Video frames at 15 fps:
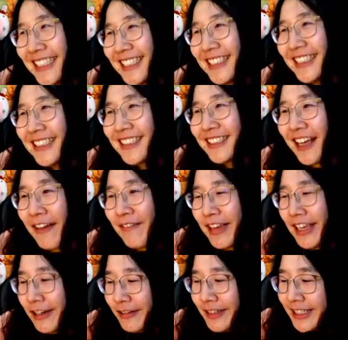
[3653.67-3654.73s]
So I'm
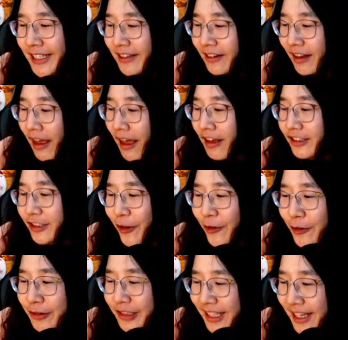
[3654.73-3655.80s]
increasing. So you
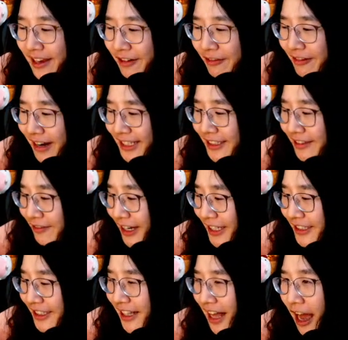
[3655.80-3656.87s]
see right
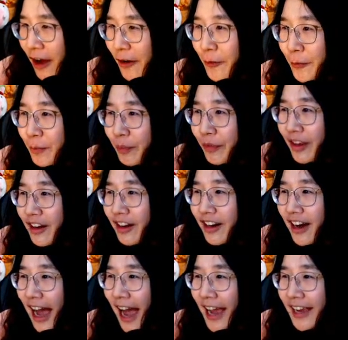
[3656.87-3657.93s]
now, her
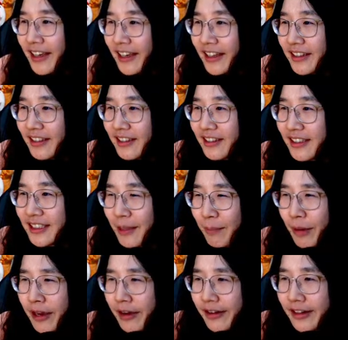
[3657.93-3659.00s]
eye
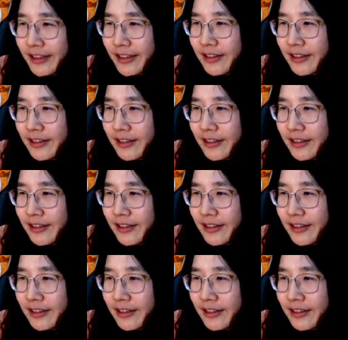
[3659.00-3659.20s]
disappears.